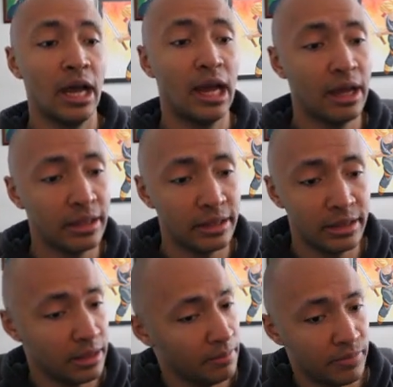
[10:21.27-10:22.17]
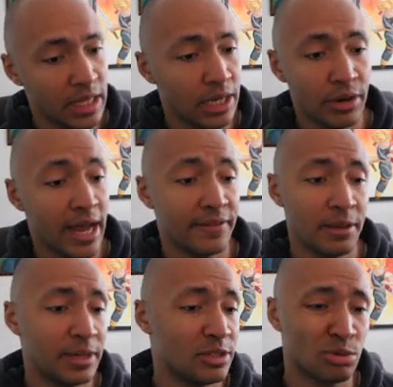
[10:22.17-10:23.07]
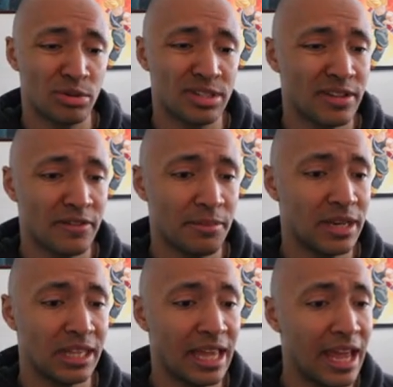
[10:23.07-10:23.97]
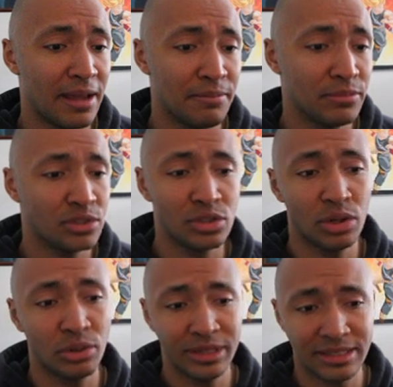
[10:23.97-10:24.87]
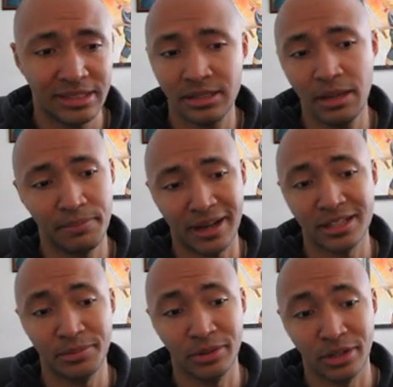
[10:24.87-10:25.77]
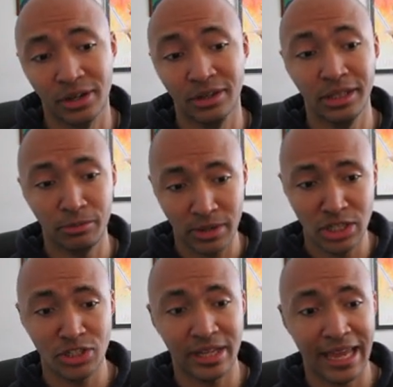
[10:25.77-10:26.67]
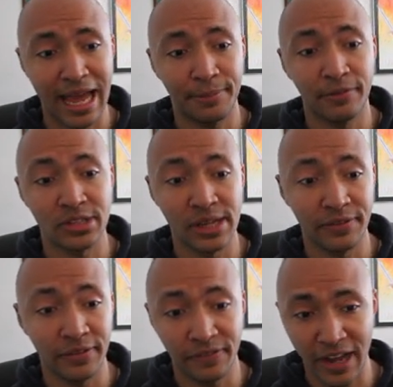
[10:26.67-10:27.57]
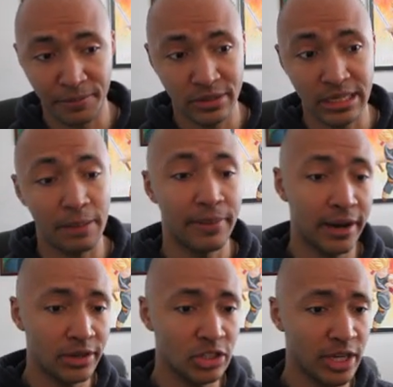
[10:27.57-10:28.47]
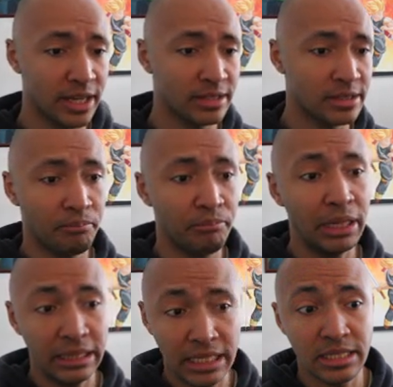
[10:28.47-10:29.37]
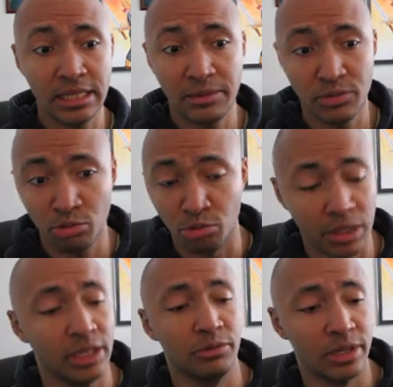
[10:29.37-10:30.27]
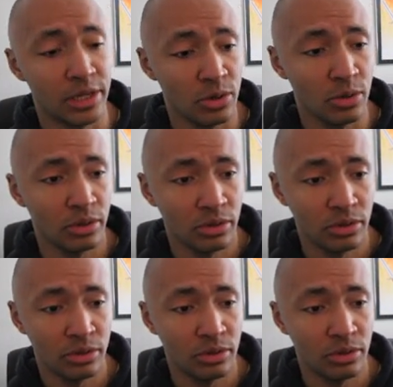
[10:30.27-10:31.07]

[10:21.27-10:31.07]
Uh, they don't have that many sources of them in the game, so it's impossible to currently reach the cap of 75% parry chance, but this seems really, really cool.